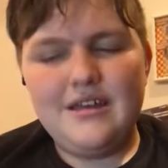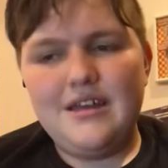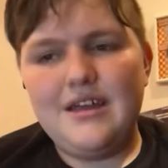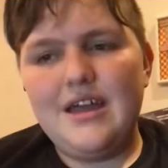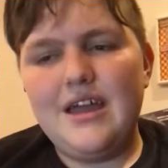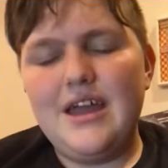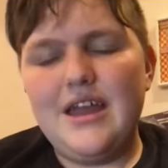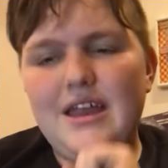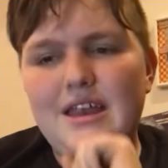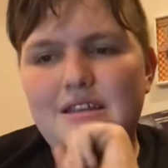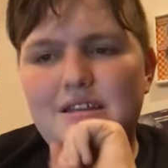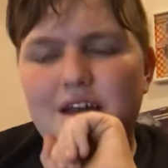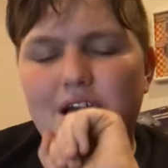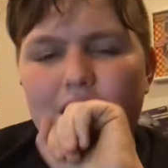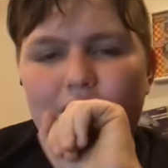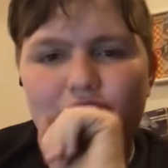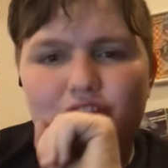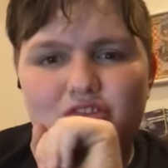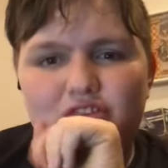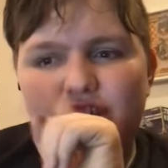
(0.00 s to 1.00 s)

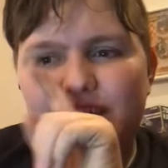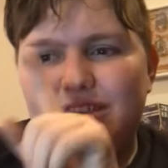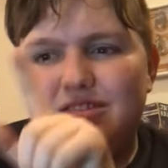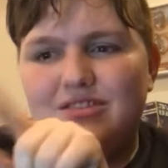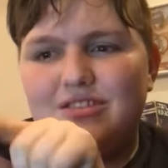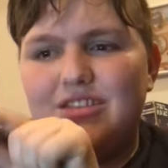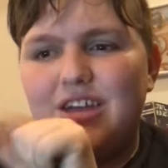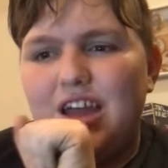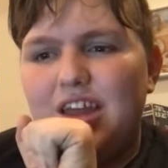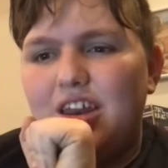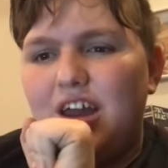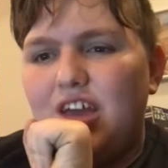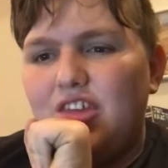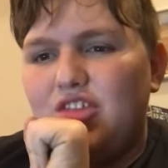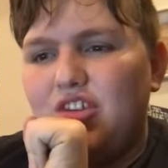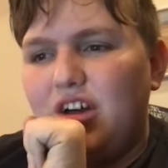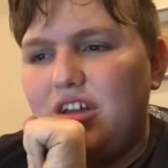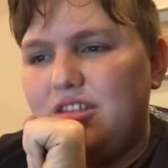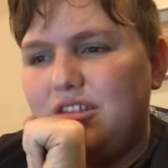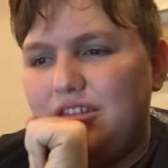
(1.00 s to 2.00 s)
tanky, and I
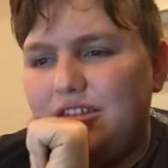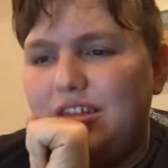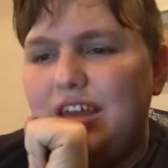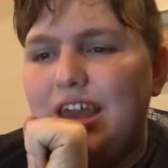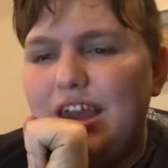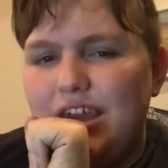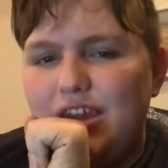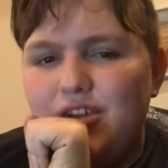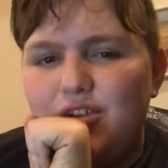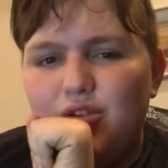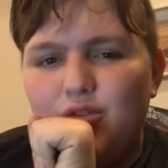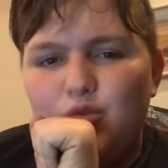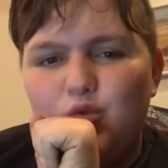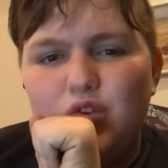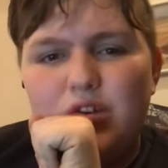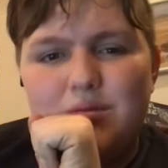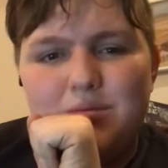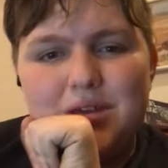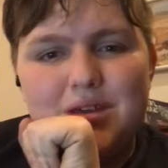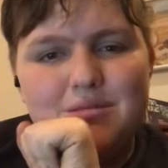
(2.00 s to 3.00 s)
thought the tank
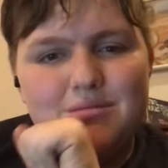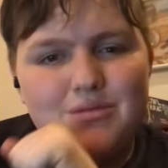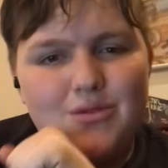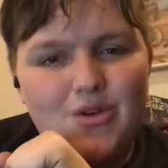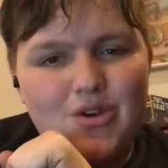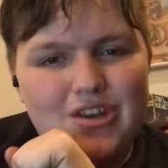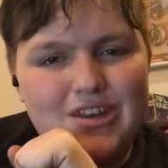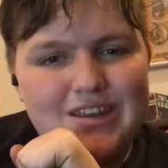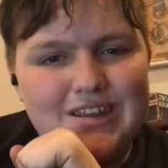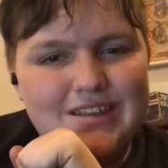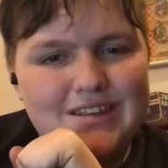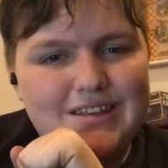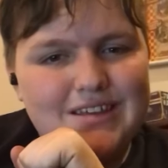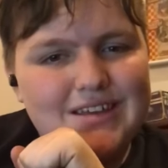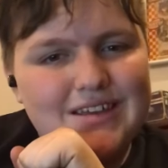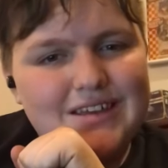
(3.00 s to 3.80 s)
would be important.